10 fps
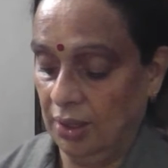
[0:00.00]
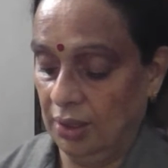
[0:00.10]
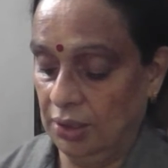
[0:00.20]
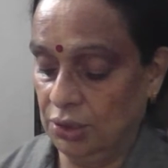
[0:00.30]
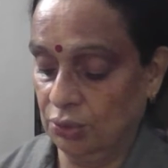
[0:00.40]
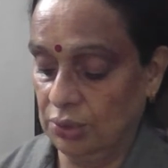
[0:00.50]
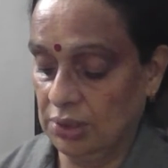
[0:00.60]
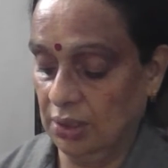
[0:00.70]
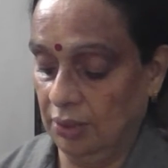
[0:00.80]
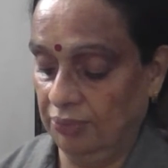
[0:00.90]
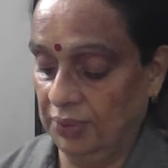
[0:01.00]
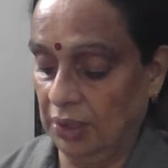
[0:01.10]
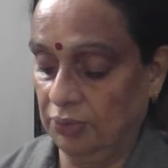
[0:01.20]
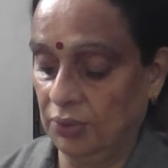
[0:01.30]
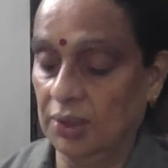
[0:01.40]
It shows the
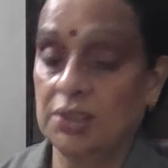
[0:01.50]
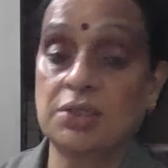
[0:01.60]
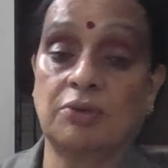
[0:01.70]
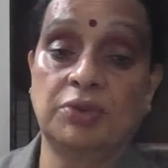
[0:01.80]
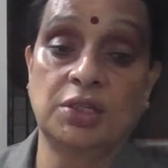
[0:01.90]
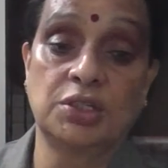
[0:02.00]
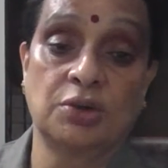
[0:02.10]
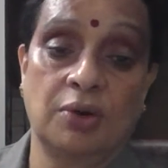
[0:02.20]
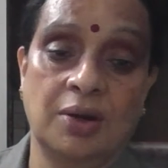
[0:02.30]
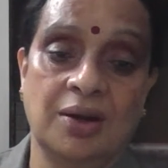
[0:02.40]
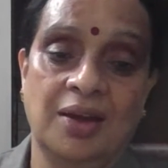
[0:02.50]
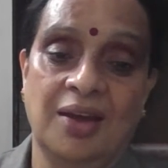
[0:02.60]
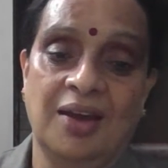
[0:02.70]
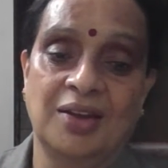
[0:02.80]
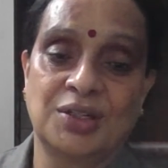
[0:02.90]
faithfulness of the dog
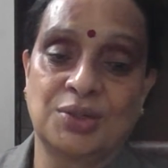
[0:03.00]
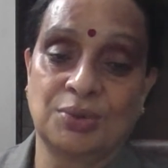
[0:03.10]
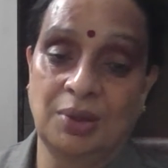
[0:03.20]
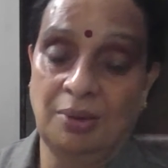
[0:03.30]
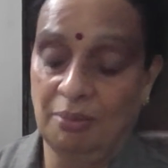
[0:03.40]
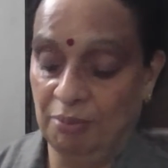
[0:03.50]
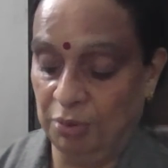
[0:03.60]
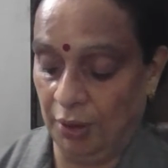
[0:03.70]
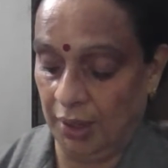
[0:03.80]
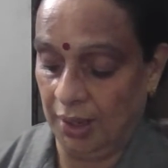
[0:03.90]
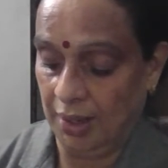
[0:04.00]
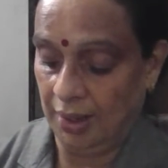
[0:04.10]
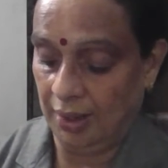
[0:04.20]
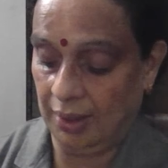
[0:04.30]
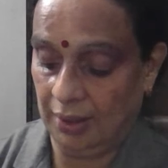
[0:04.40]
to the boy,
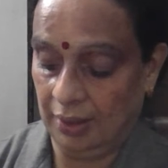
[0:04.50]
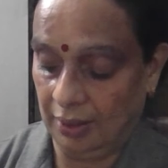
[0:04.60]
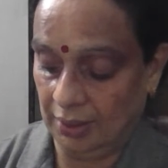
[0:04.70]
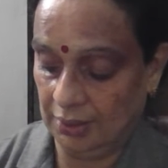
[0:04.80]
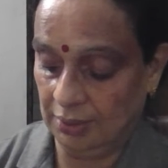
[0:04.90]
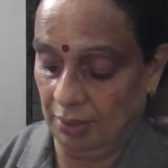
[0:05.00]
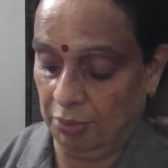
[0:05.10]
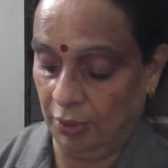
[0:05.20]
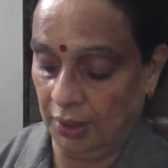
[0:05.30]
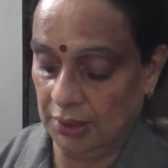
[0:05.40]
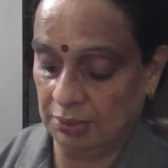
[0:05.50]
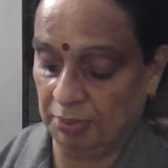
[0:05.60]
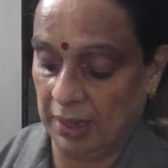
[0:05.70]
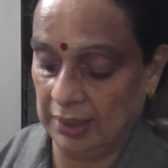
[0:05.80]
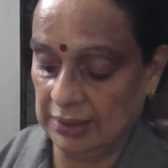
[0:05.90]
and the boy's
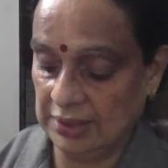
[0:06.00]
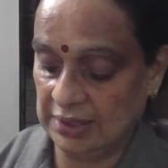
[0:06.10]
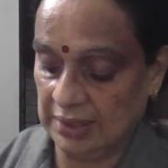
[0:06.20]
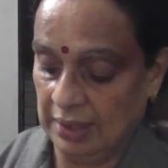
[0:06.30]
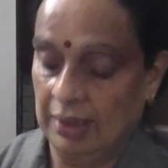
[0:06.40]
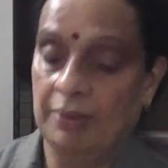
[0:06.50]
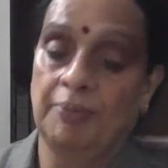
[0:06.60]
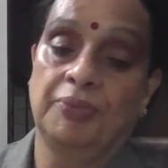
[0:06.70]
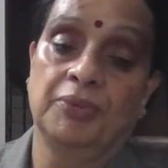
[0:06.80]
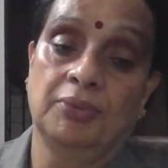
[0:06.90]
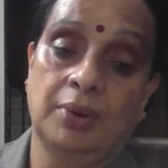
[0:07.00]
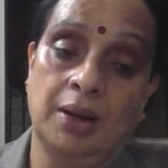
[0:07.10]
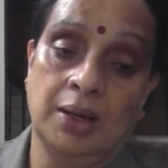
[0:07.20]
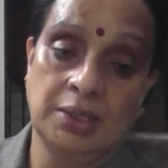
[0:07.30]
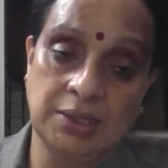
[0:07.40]
parents
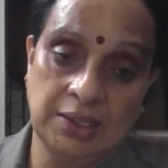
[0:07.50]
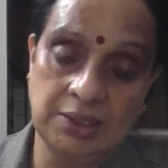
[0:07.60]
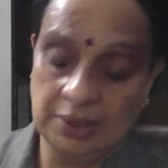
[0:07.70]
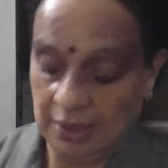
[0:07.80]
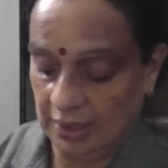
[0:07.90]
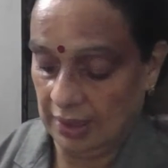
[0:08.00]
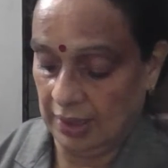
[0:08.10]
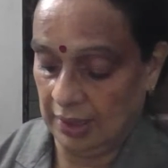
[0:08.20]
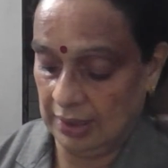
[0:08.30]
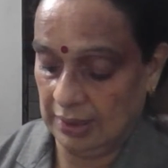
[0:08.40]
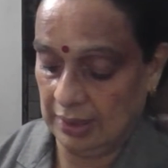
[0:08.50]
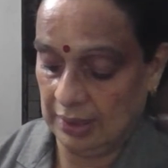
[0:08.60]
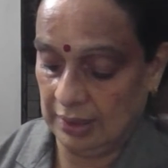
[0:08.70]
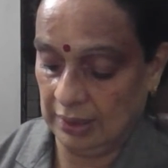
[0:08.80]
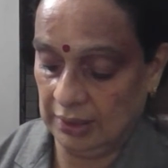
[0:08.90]
are dead,
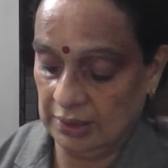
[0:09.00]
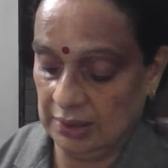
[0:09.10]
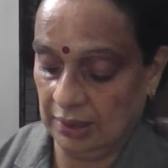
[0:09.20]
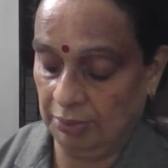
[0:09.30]
and it is